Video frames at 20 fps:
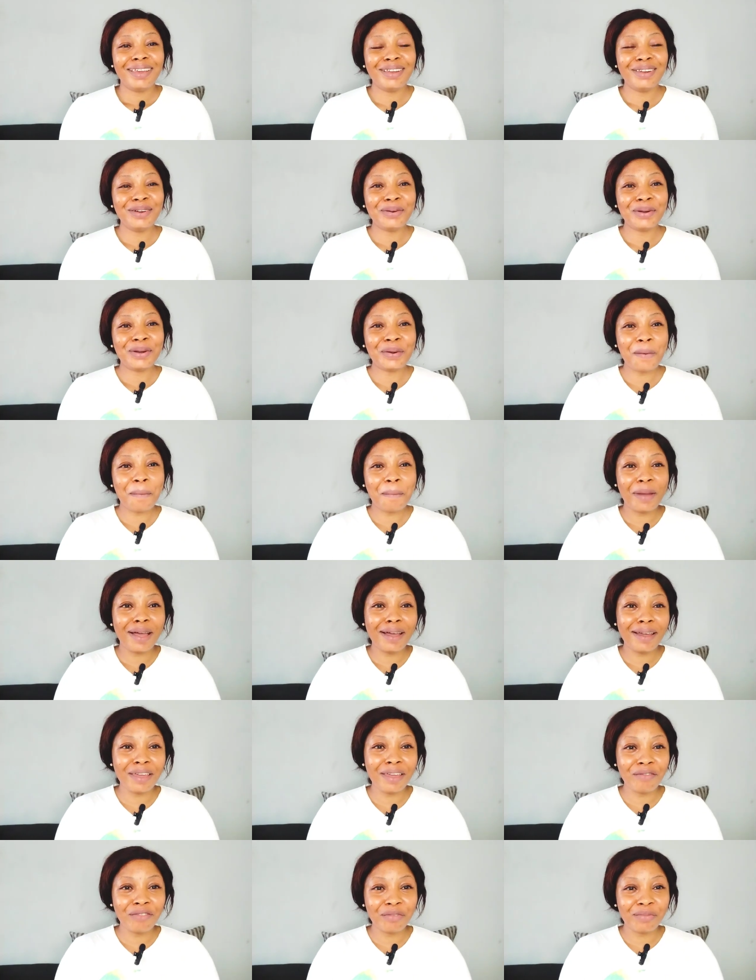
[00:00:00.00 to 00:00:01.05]
Hello, welcome
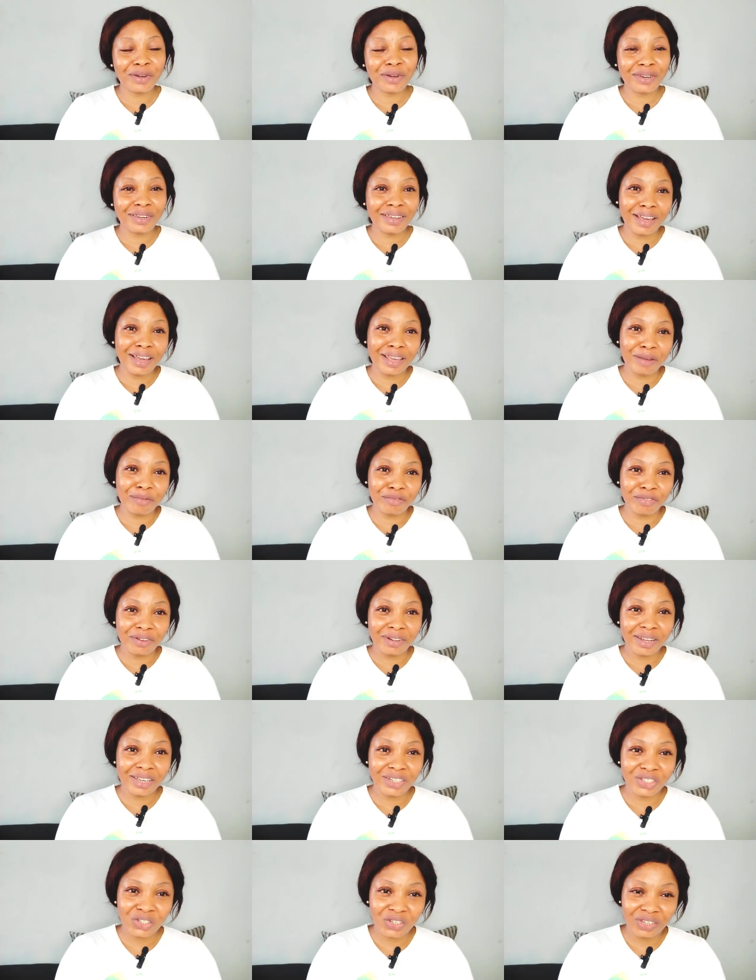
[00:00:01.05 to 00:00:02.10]
back everybody. I am
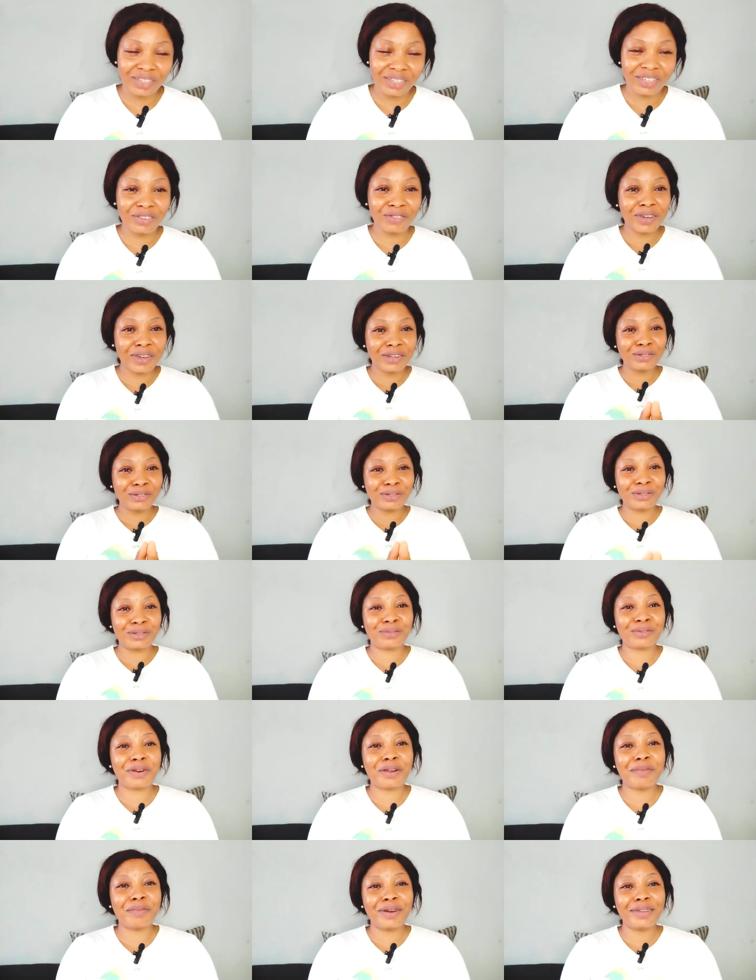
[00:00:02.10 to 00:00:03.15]
Fola Sheyi. You are a new
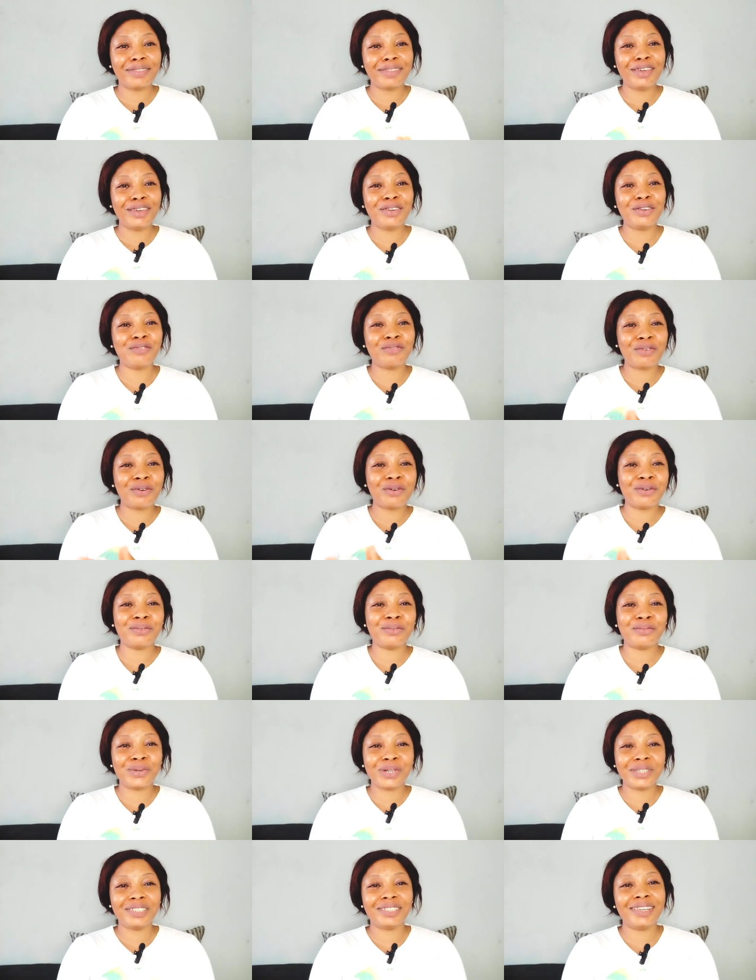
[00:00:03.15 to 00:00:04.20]
subscriber. Thank you
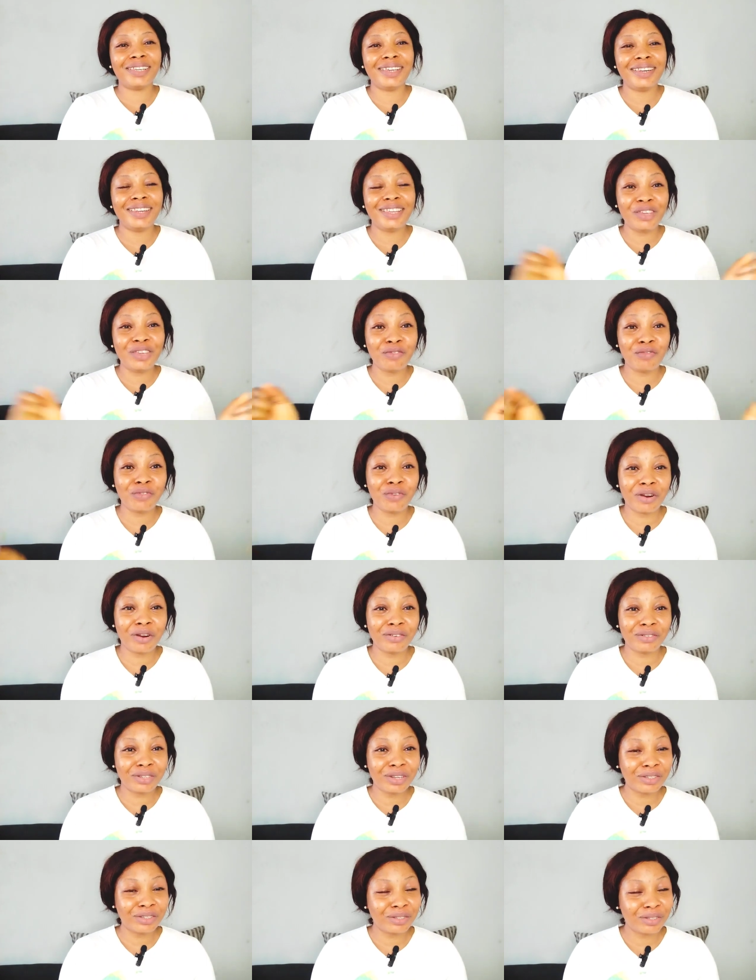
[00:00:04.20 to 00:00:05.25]
for watching. If you
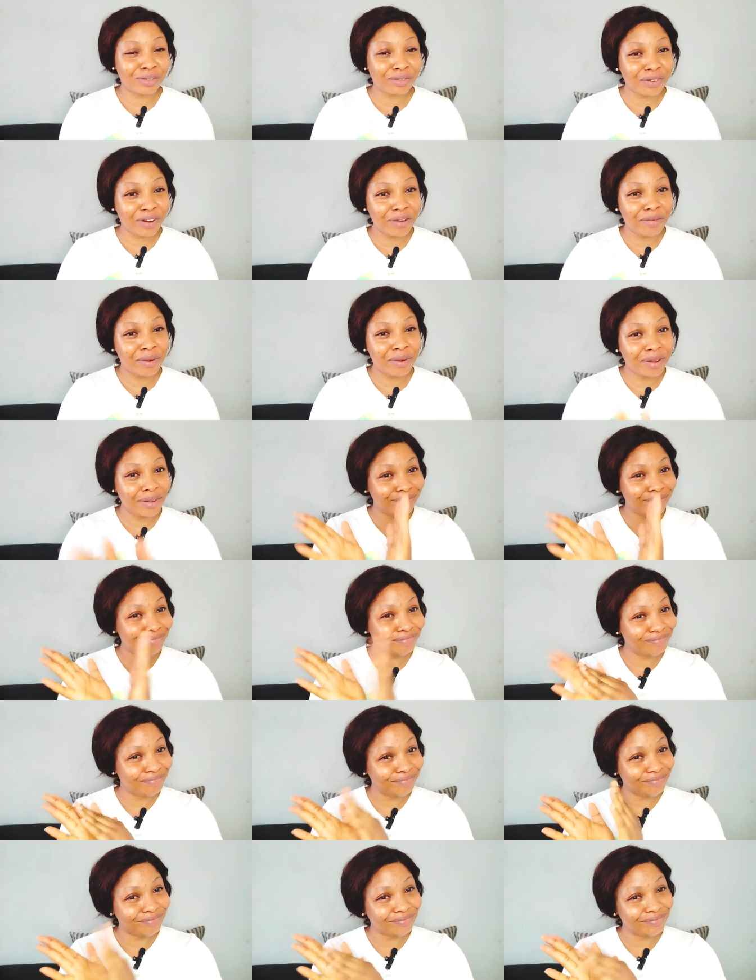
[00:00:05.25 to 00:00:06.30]
are a returning subscriber,
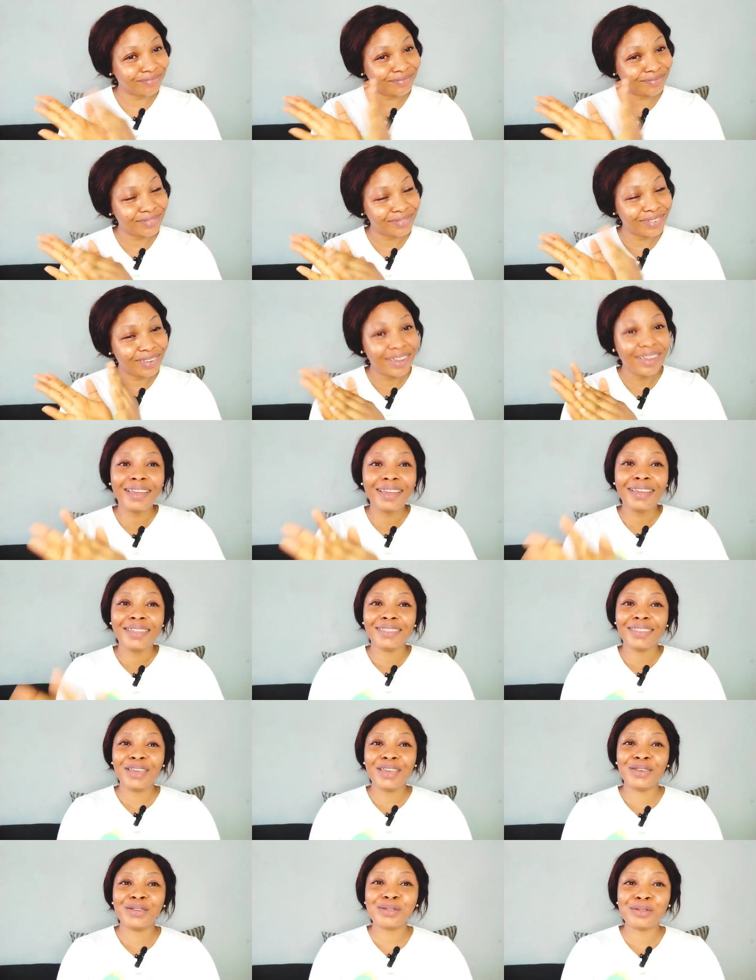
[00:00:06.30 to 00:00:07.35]

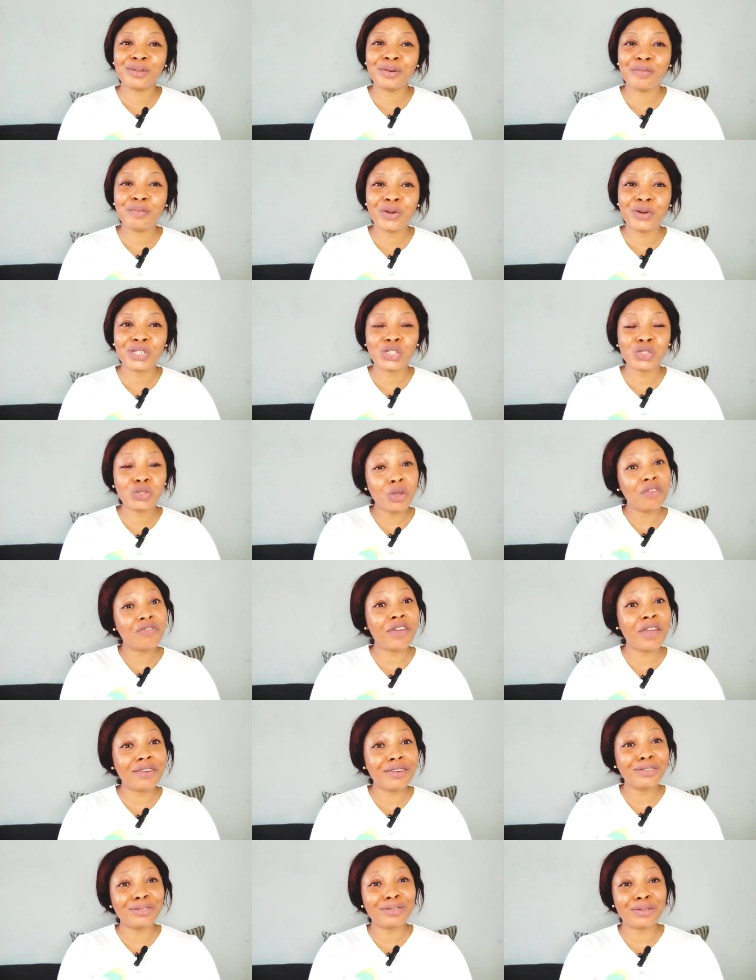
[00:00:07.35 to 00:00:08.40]
thank you so much. So
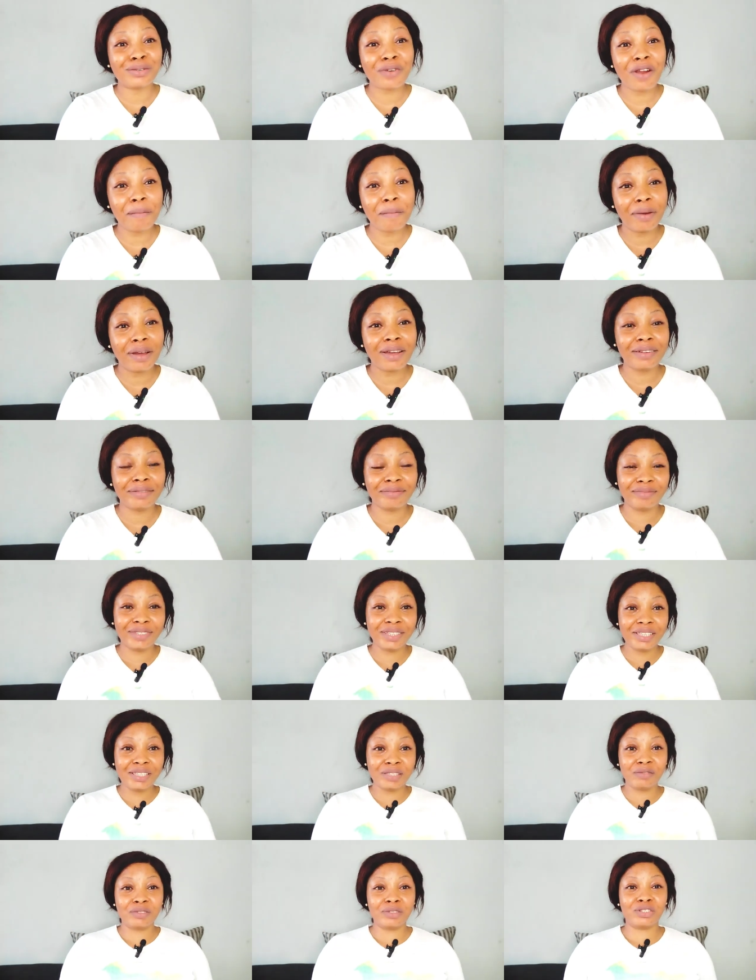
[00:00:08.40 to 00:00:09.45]
if you're a new subscriber,
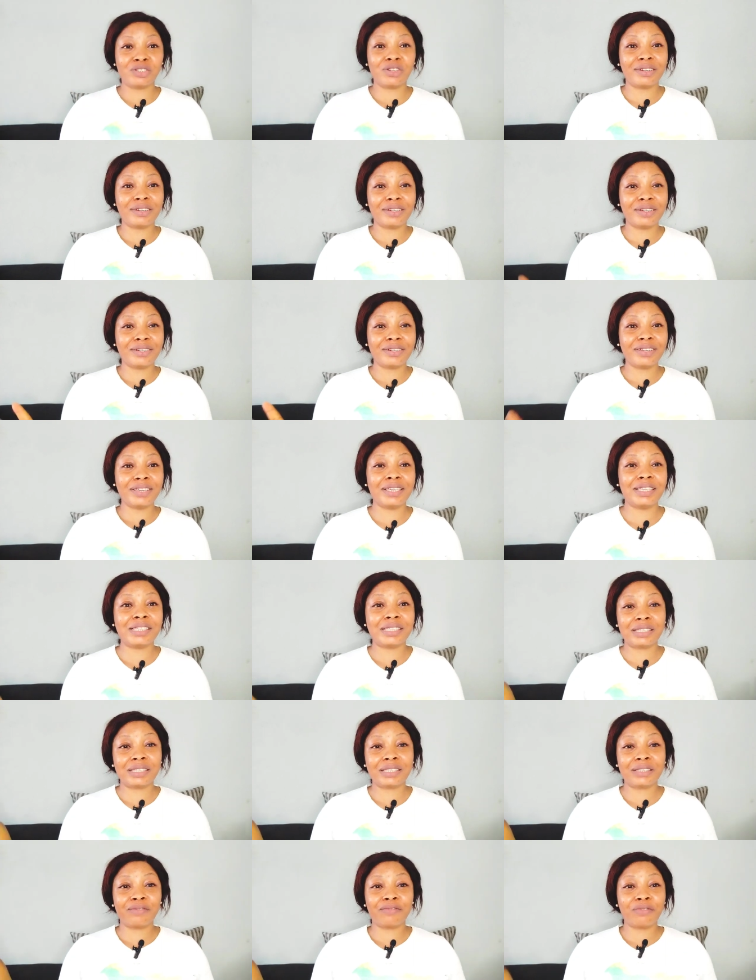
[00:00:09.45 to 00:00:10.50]
this channel
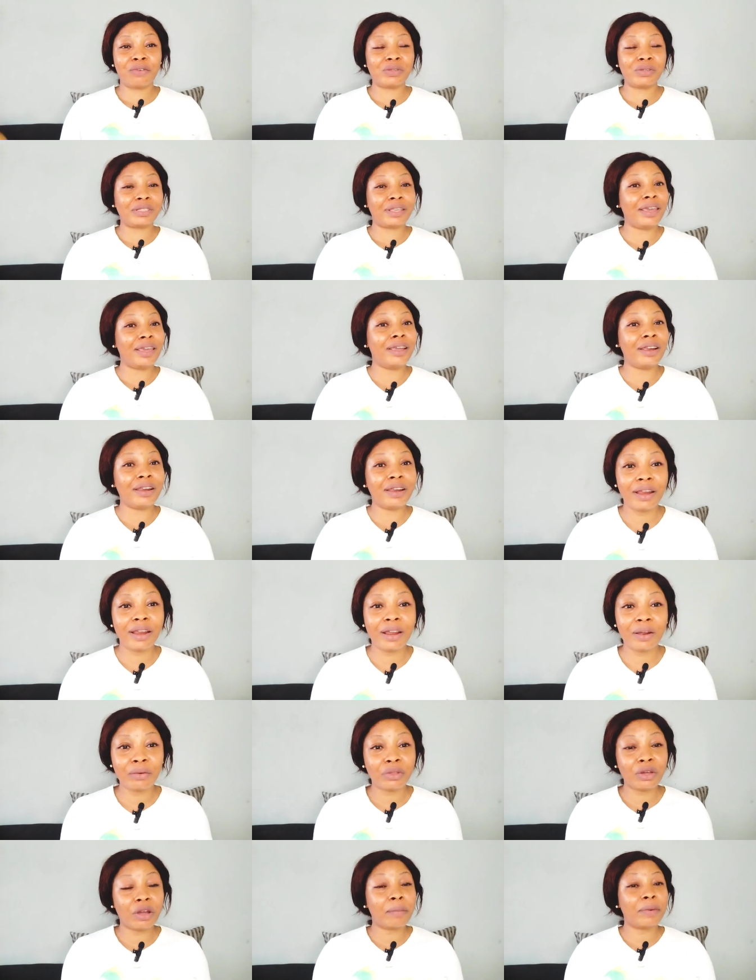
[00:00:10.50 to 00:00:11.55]
is for
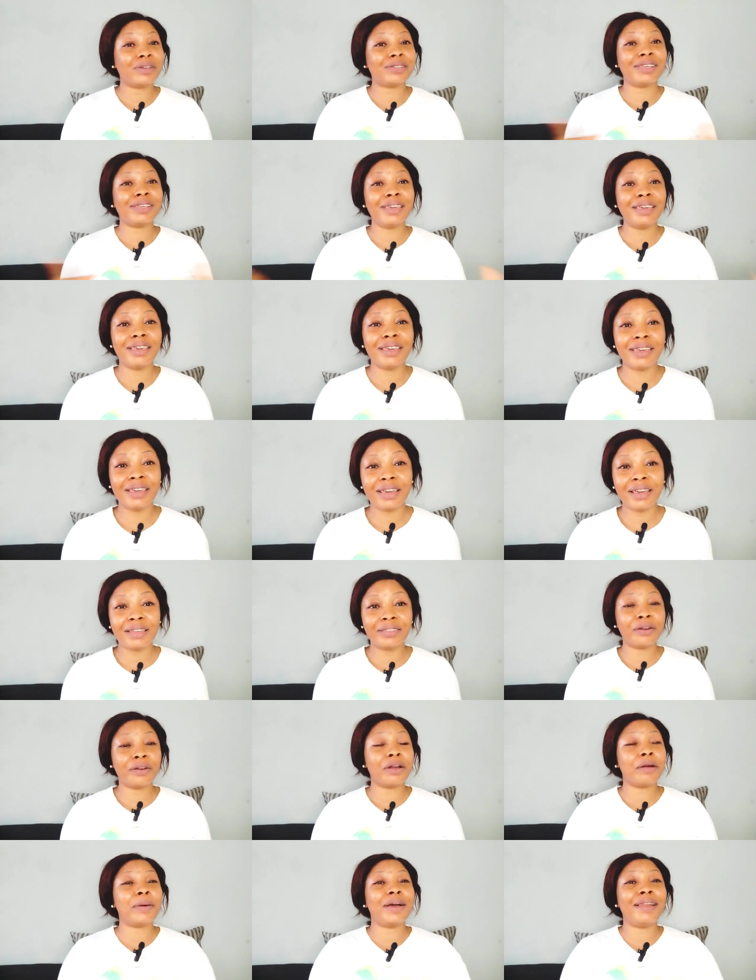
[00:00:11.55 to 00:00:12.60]
skincare. We talk about
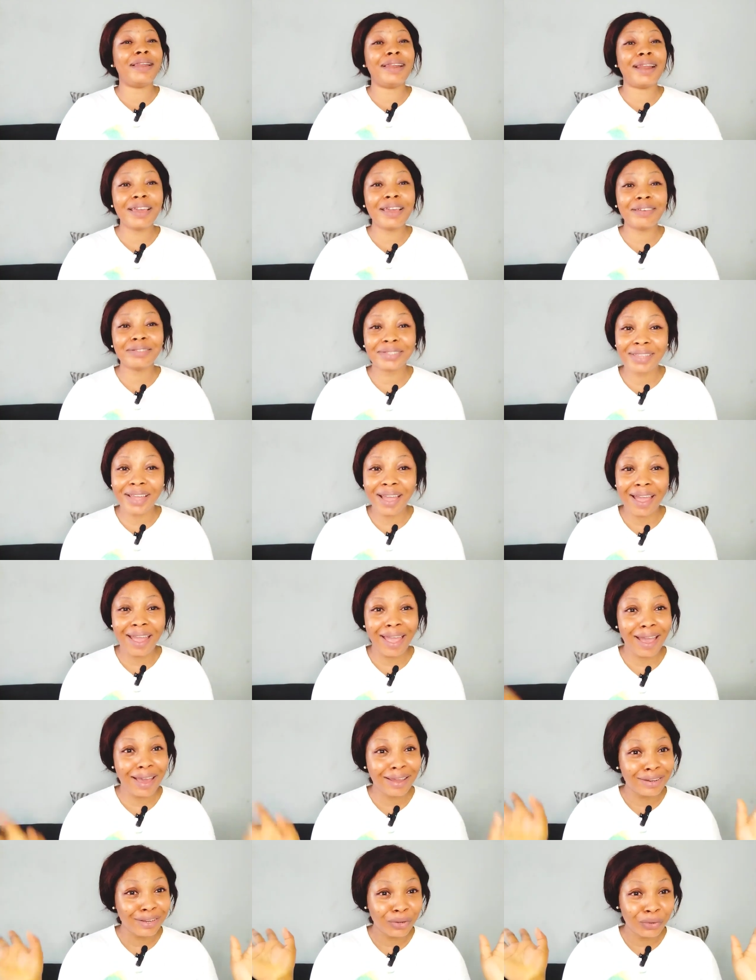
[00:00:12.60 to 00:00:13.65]
skincare, talk about
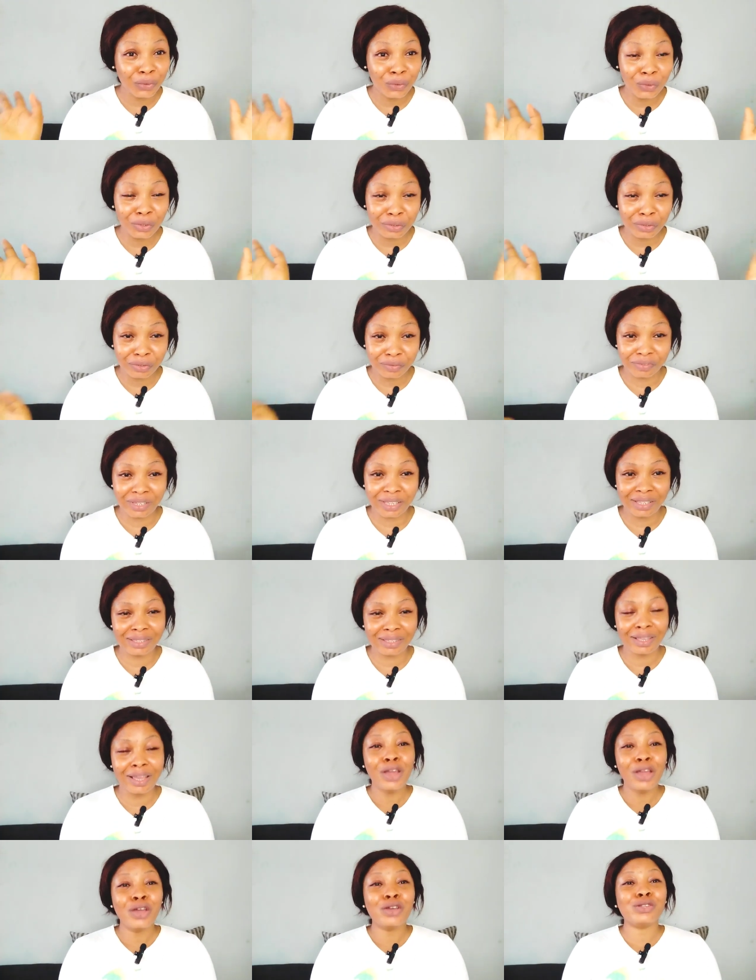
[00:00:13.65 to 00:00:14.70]
lifestyle and a whole lot of
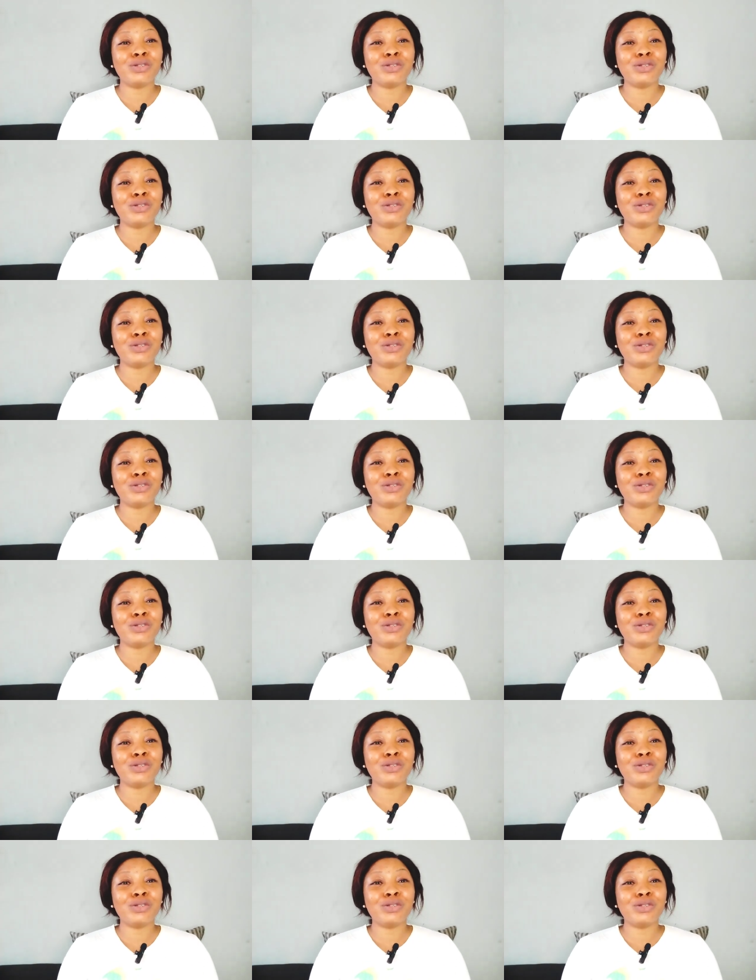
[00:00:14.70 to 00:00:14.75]
things.